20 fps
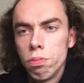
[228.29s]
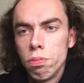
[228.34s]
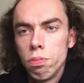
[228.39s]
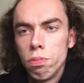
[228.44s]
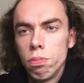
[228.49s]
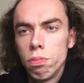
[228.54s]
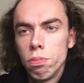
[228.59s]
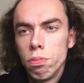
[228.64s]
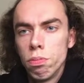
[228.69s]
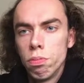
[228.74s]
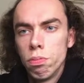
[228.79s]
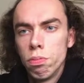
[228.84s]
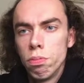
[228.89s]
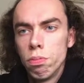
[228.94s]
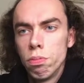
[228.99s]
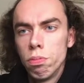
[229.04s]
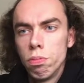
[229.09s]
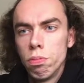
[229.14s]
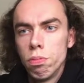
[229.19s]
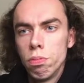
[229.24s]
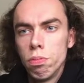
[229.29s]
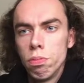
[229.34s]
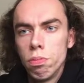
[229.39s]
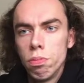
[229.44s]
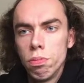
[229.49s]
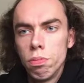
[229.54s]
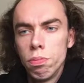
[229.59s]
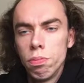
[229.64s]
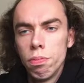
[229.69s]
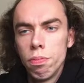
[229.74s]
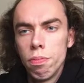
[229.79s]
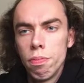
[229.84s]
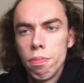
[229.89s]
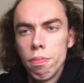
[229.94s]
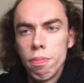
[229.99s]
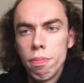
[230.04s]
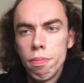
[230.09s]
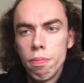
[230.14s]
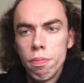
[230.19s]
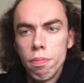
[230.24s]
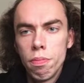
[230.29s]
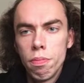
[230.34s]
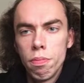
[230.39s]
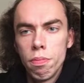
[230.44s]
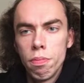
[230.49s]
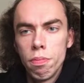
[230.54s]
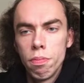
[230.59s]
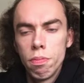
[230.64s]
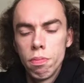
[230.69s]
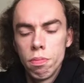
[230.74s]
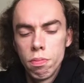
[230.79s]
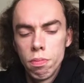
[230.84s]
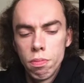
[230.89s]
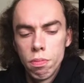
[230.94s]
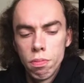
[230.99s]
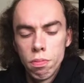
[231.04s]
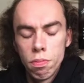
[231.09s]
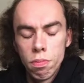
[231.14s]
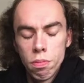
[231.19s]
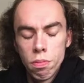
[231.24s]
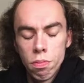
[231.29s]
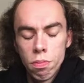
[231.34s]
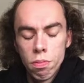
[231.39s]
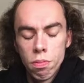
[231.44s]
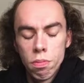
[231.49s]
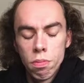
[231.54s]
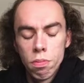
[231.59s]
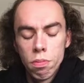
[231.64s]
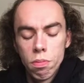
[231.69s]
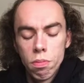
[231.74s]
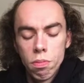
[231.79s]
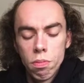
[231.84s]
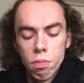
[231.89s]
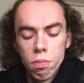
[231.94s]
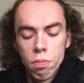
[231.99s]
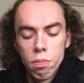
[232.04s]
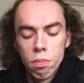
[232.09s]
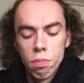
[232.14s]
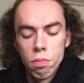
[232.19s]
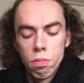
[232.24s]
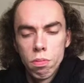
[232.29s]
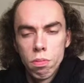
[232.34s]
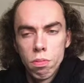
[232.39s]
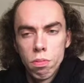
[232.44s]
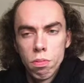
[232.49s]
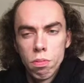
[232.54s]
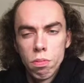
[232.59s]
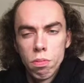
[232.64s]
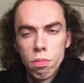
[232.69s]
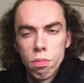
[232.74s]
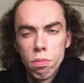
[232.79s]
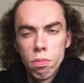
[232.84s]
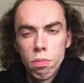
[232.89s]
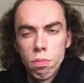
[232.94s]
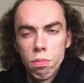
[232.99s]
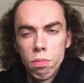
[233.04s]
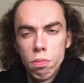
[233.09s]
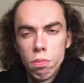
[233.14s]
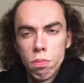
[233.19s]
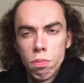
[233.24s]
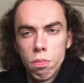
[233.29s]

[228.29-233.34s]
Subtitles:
(no one is talking)